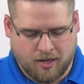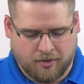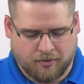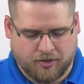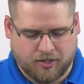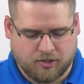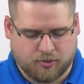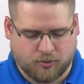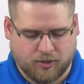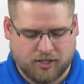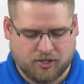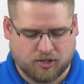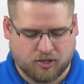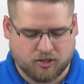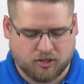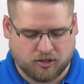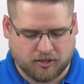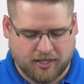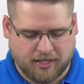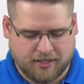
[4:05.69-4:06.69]
This
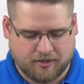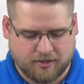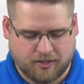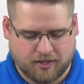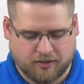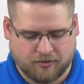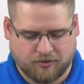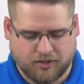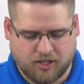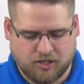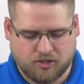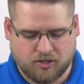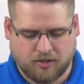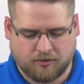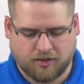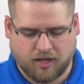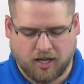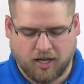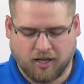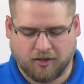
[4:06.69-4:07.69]
research led to the invention
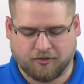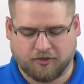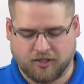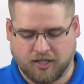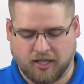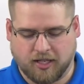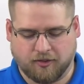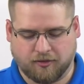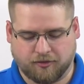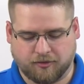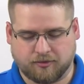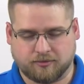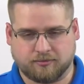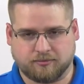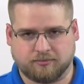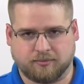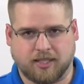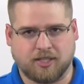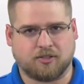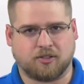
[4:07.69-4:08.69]
of the Huff Duff,
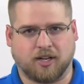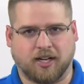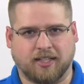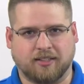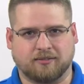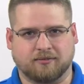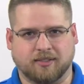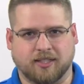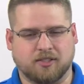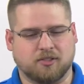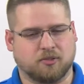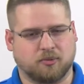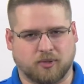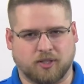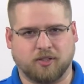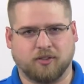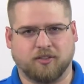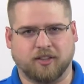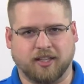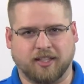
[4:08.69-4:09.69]
that's right, it's a
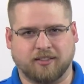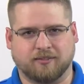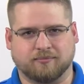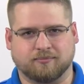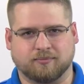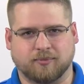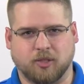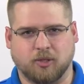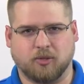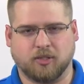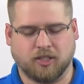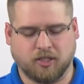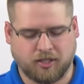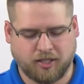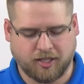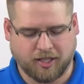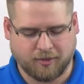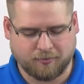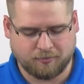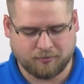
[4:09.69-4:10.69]
real thing. You can look
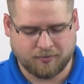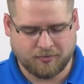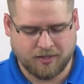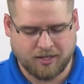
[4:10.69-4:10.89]
it up.